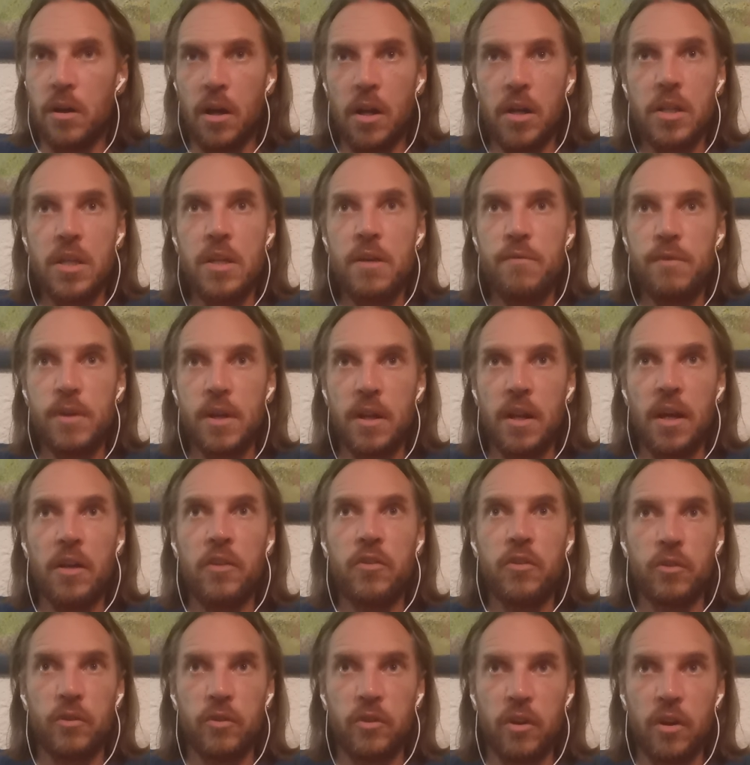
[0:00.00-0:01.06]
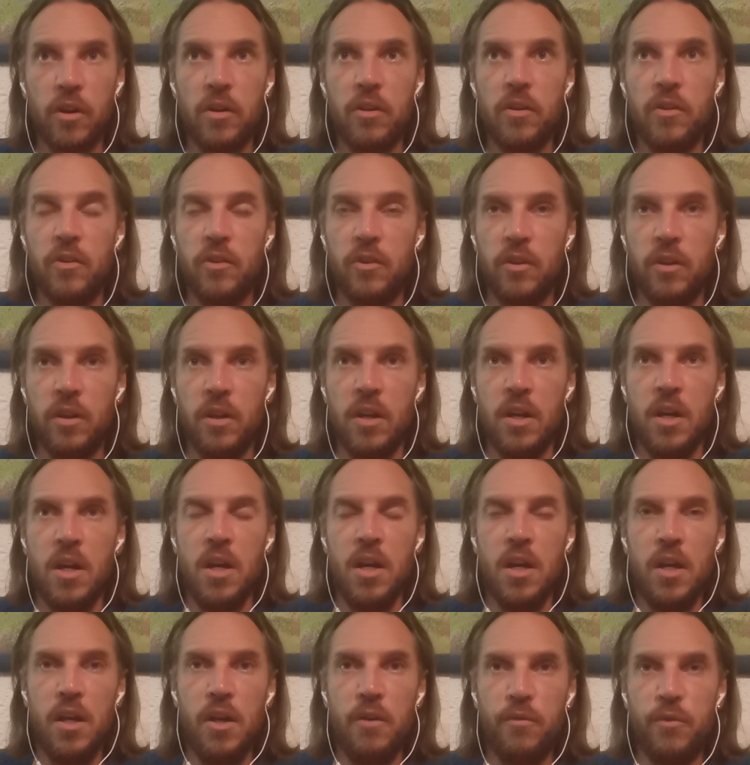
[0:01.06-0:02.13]
I'll give you an exercise.
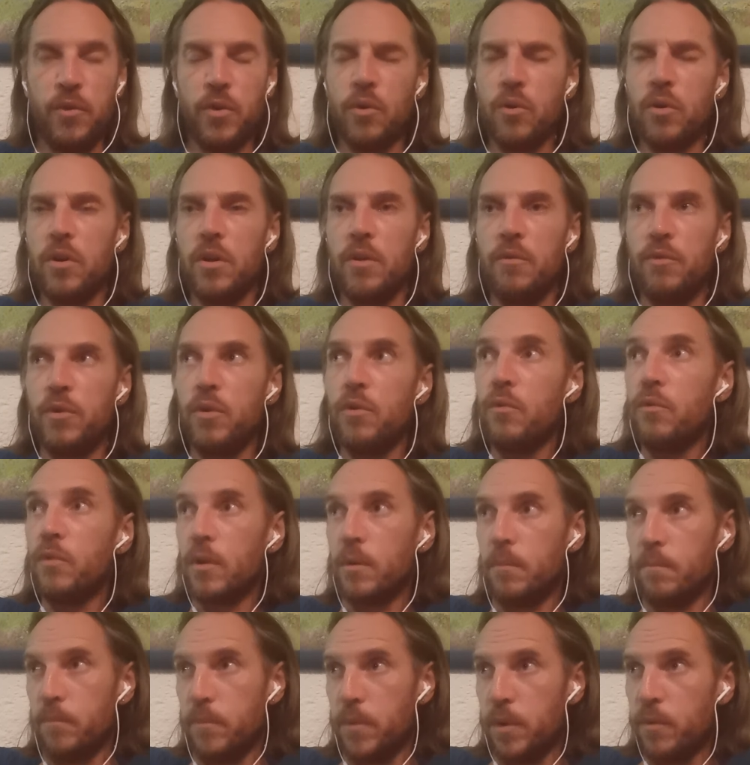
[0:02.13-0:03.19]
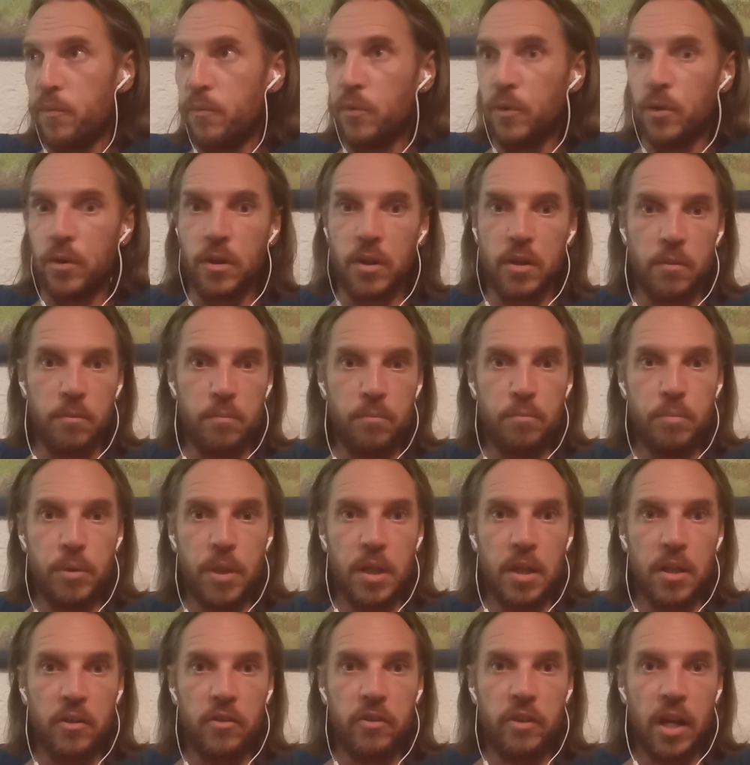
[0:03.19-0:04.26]
If you have a fucking
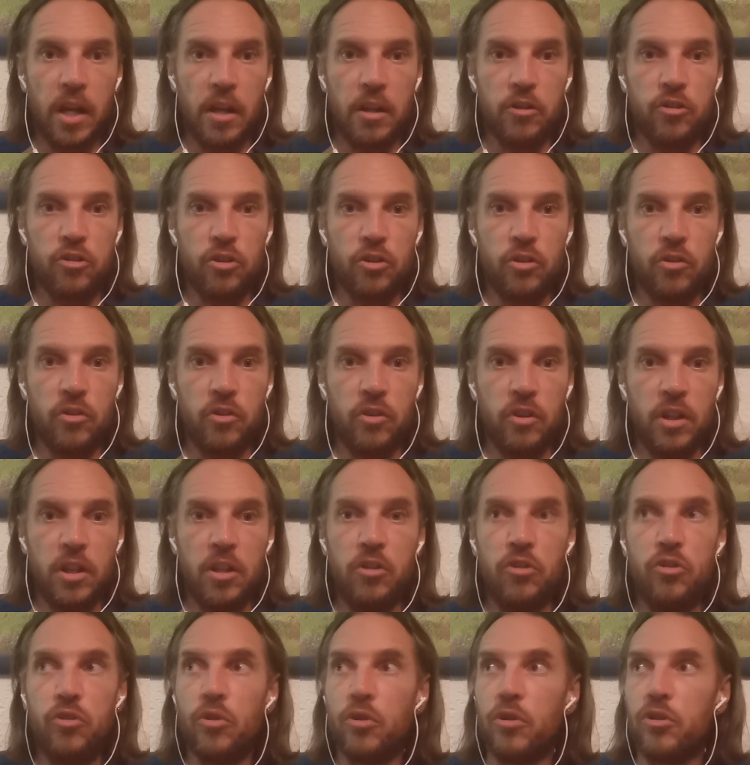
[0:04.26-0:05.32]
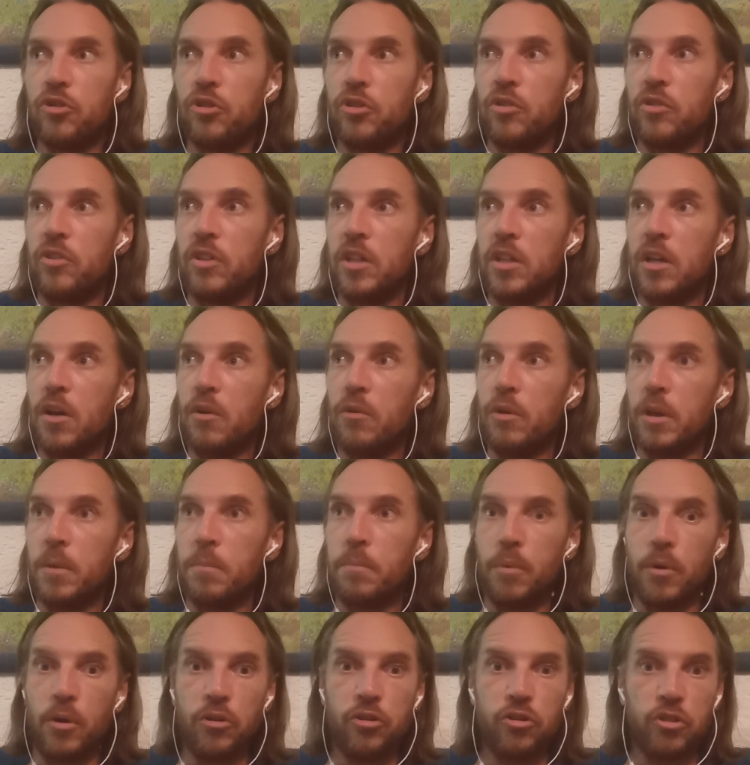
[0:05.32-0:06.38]
big, intelligent, indulgent, egoic
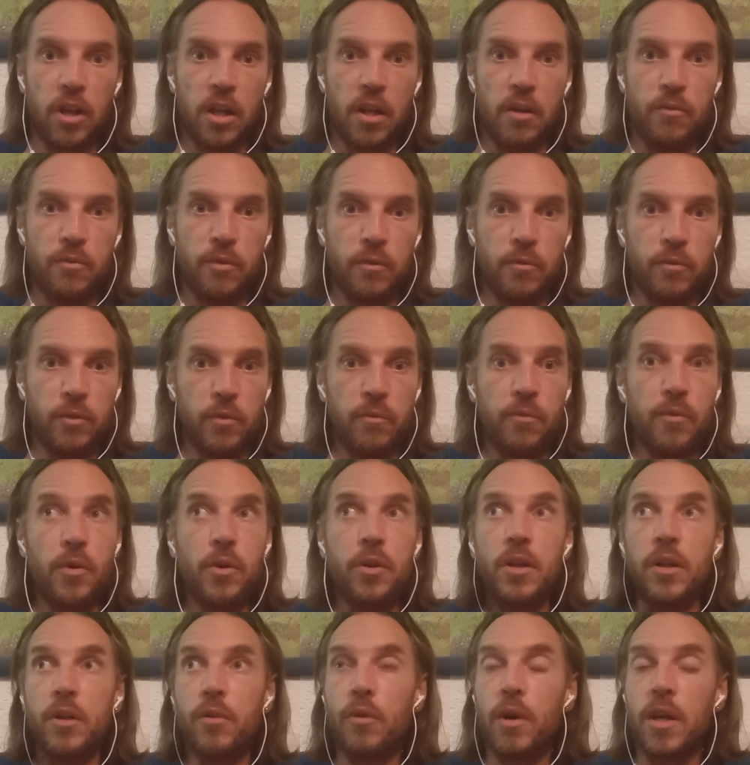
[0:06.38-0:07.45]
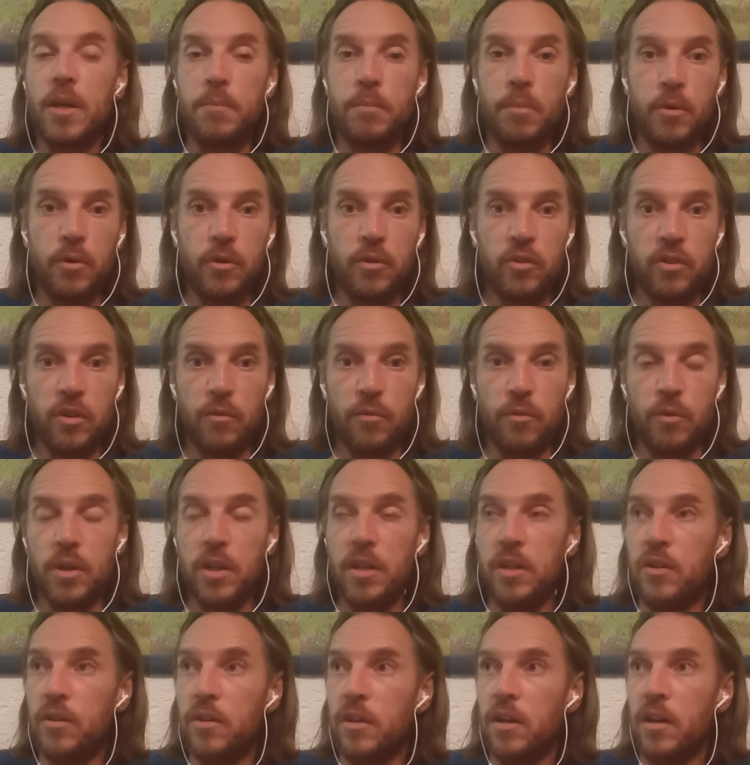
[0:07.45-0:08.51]
bookshelf of the fucking great books you've
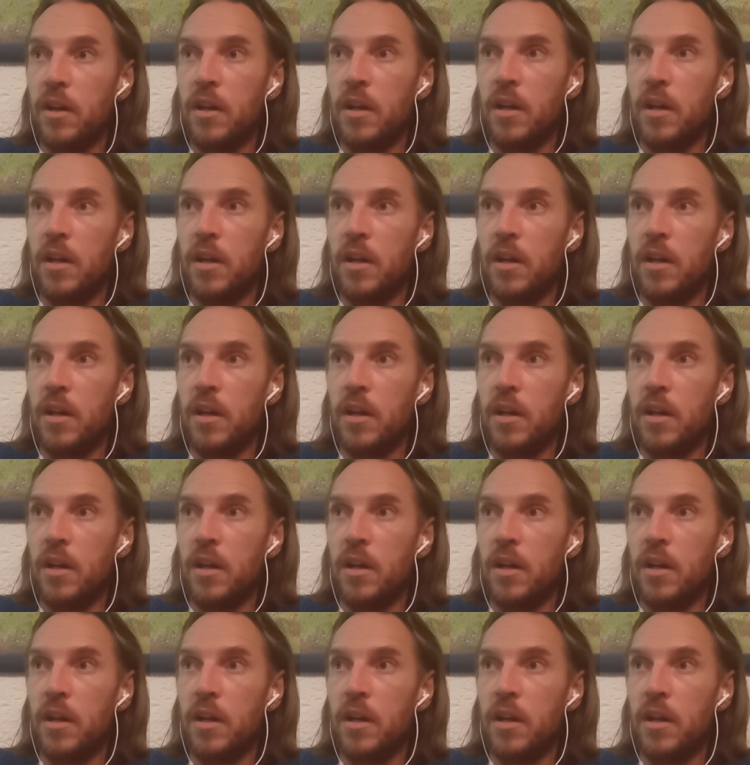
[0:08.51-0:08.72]
read